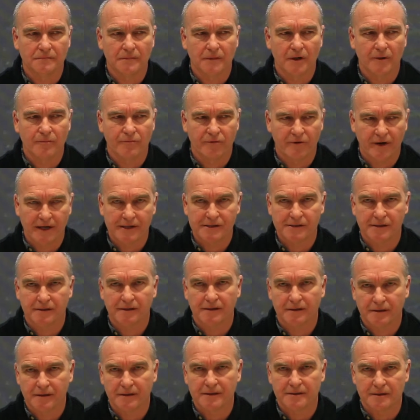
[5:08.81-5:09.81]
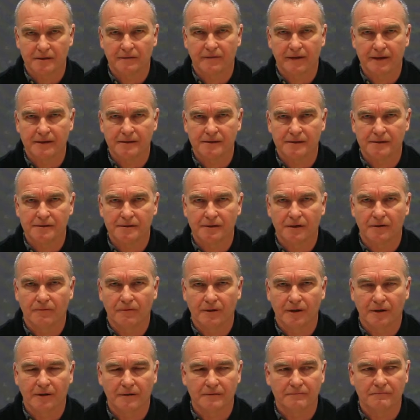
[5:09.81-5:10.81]
oppression and disadvantage
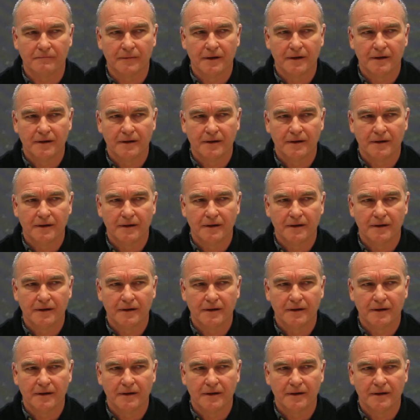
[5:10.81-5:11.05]
going on